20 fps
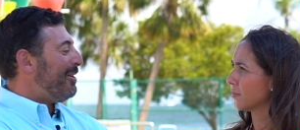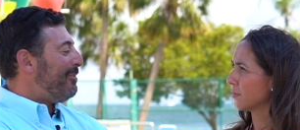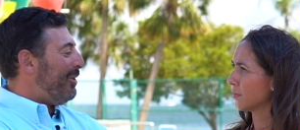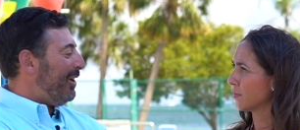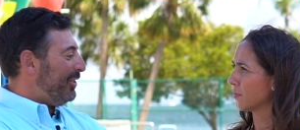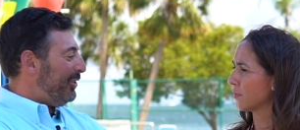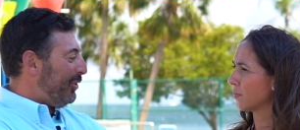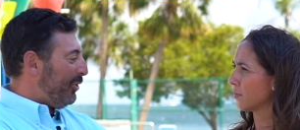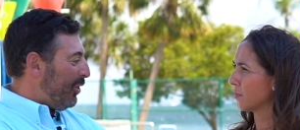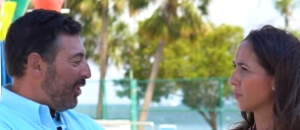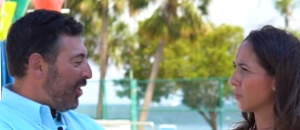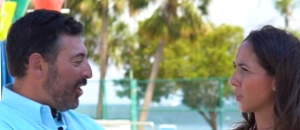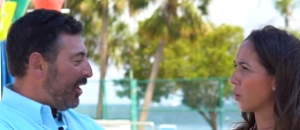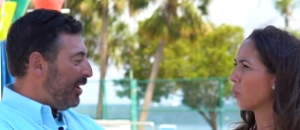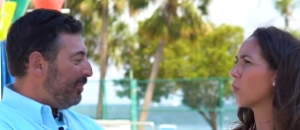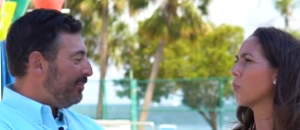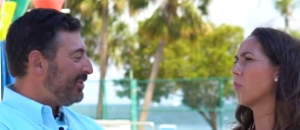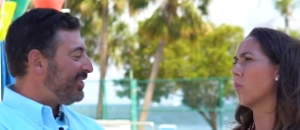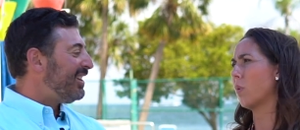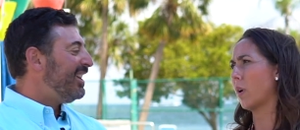Speaker 1: go on their
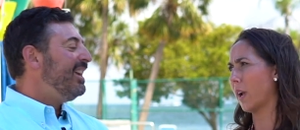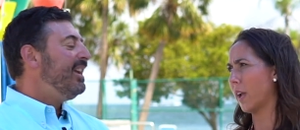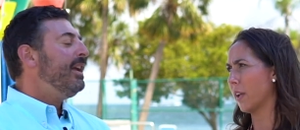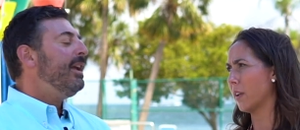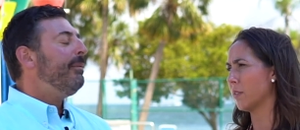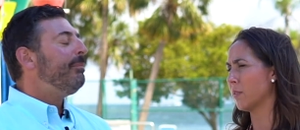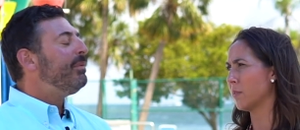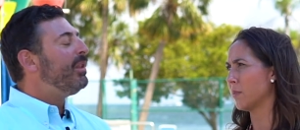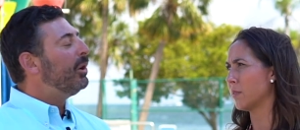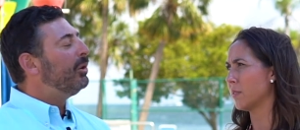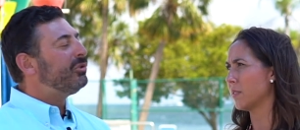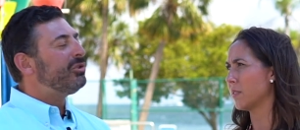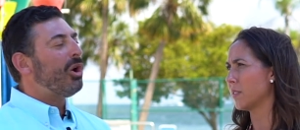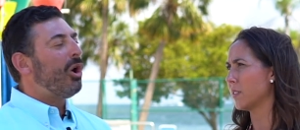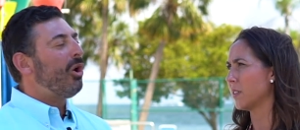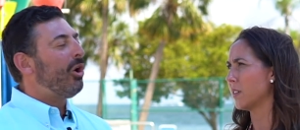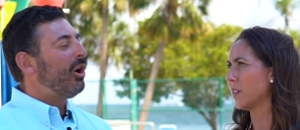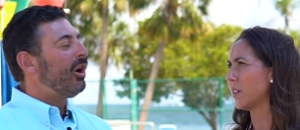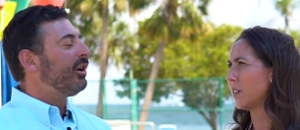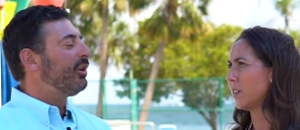arms. Right.
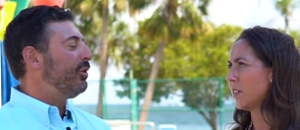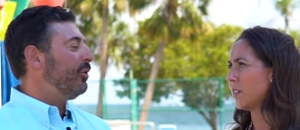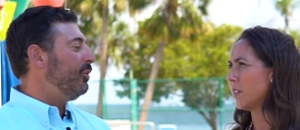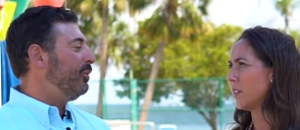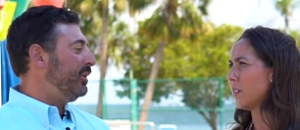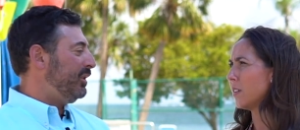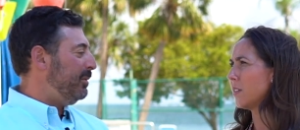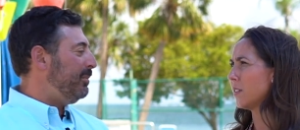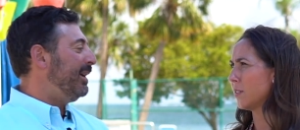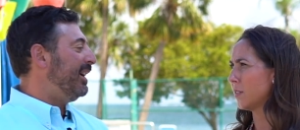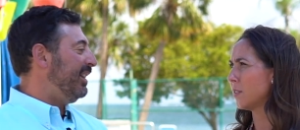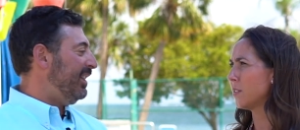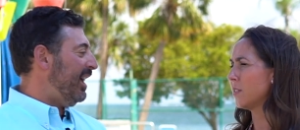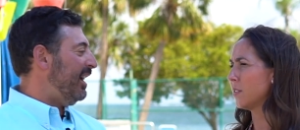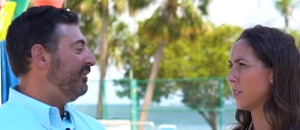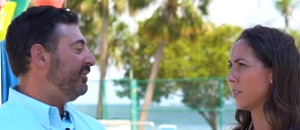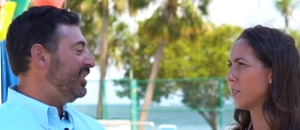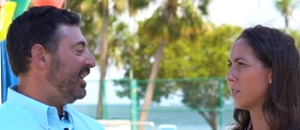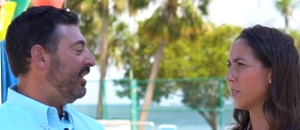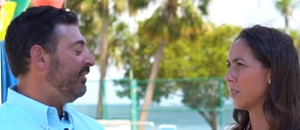Those aren't going to be a
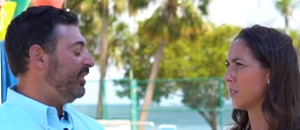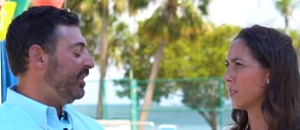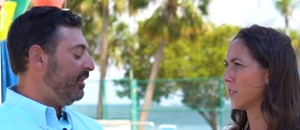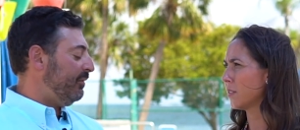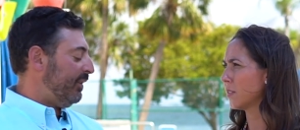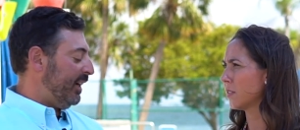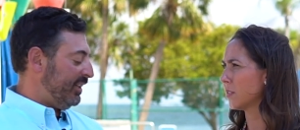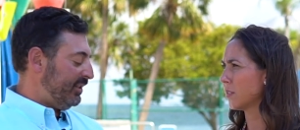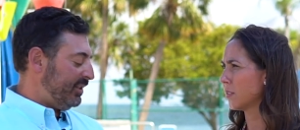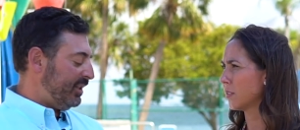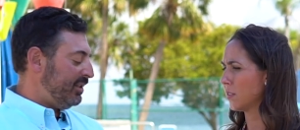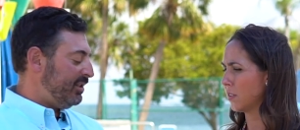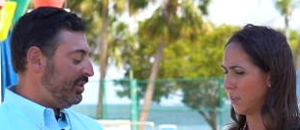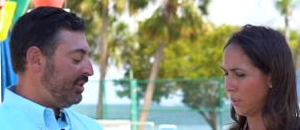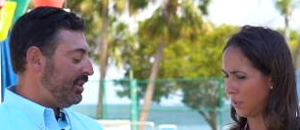life saving device. This